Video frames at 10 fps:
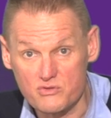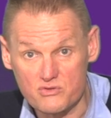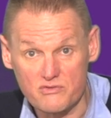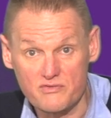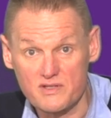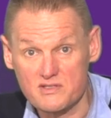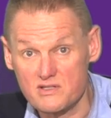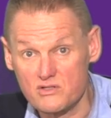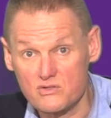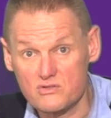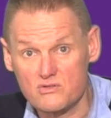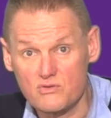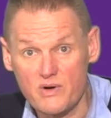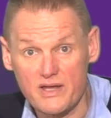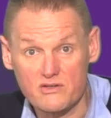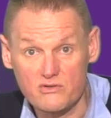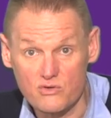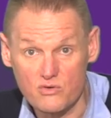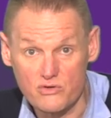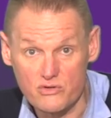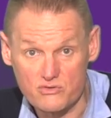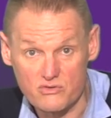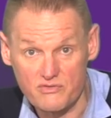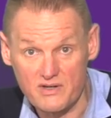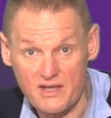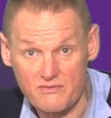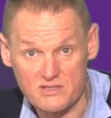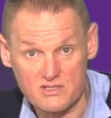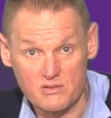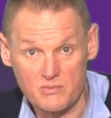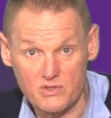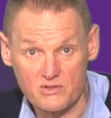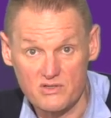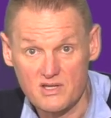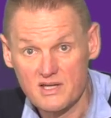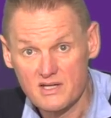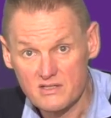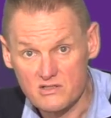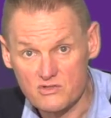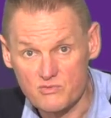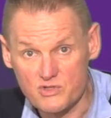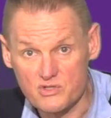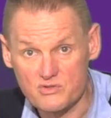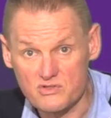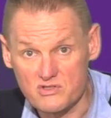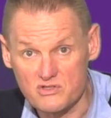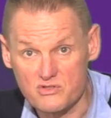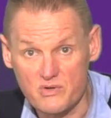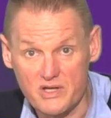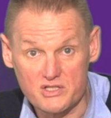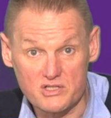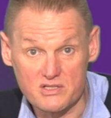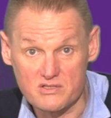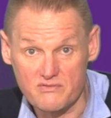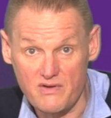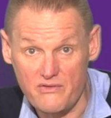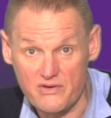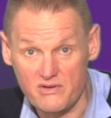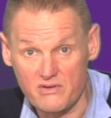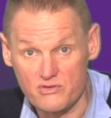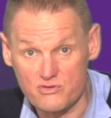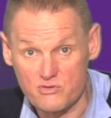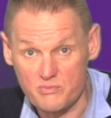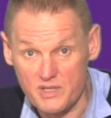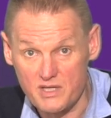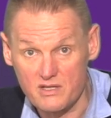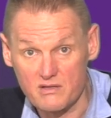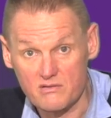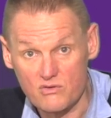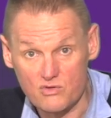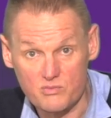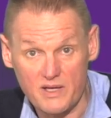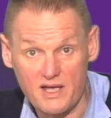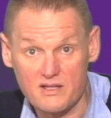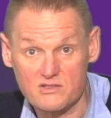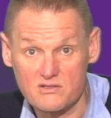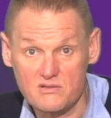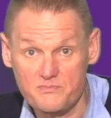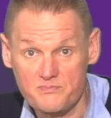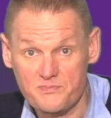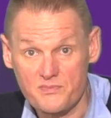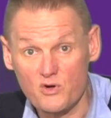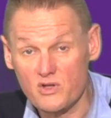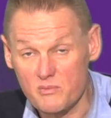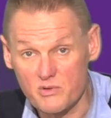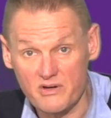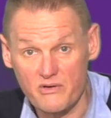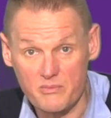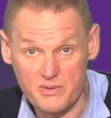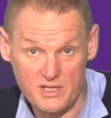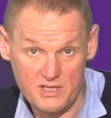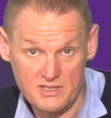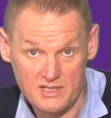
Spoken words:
neutrophils and thus correct low neutrophil levels in the blood. This reduces the duration and severity of neutropenia caused by cancer or chemotherapy.